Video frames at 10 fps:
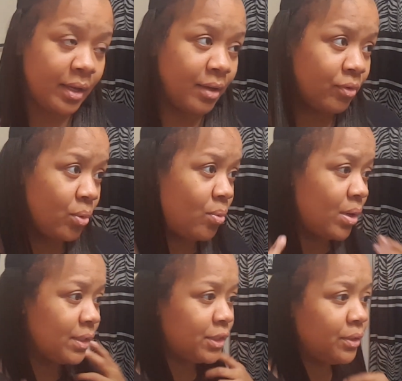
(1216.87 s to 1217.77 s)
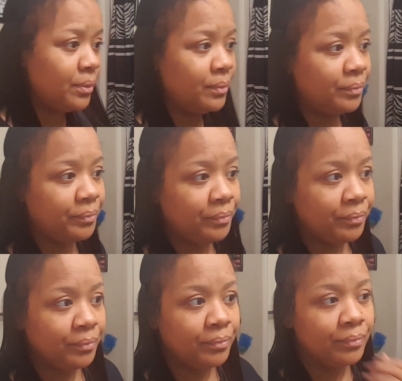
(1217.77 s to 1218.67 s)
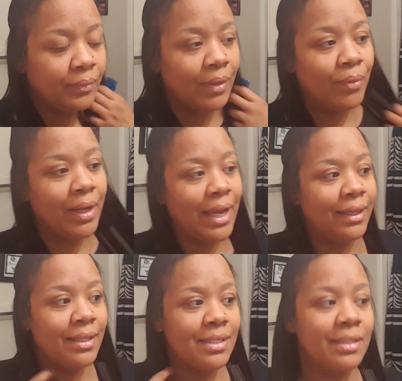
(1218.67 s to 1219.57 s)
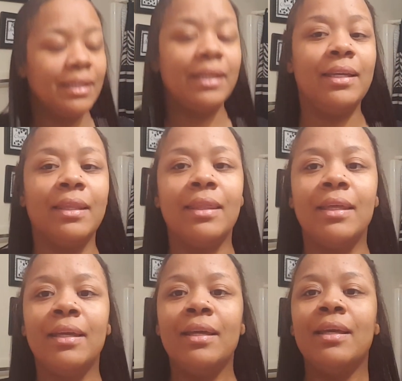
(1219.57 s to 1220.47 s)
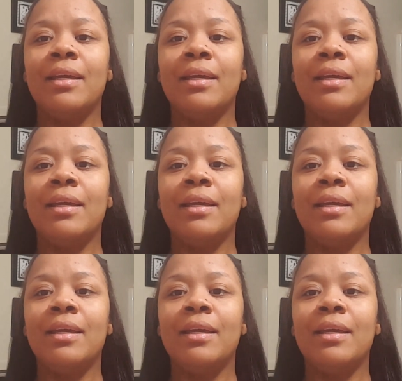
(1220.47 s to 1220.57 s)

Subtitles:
if you want to. Well, at this length,